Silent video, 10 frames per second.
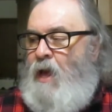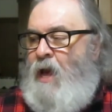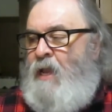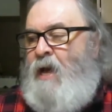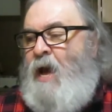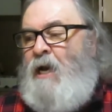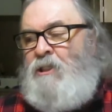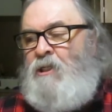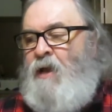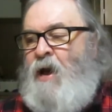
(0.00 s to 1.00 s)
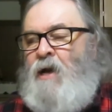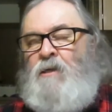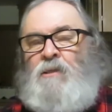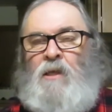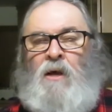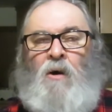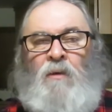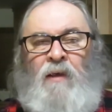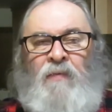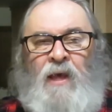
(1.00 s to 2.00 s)
At Action House, the
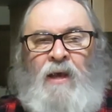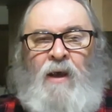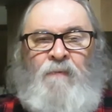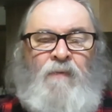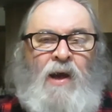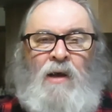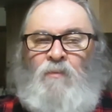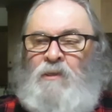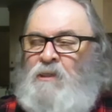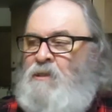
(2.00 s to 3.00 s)
only thing I found was